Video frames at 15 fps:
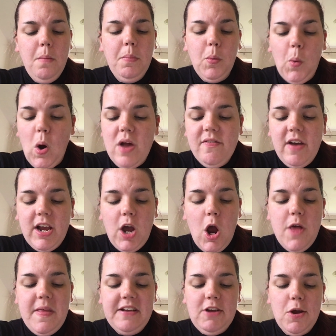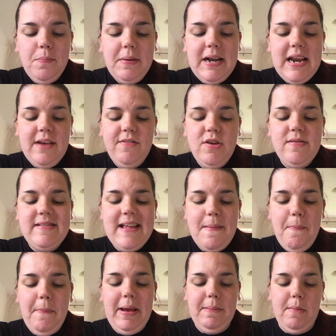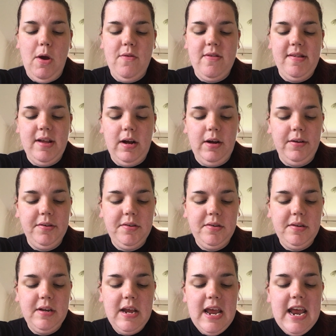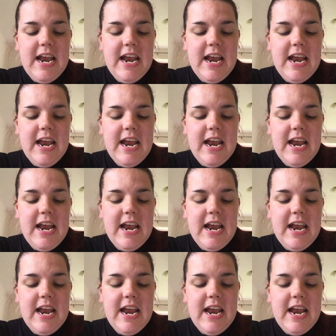But what if I go and they don't believe you sent me, Moses asked.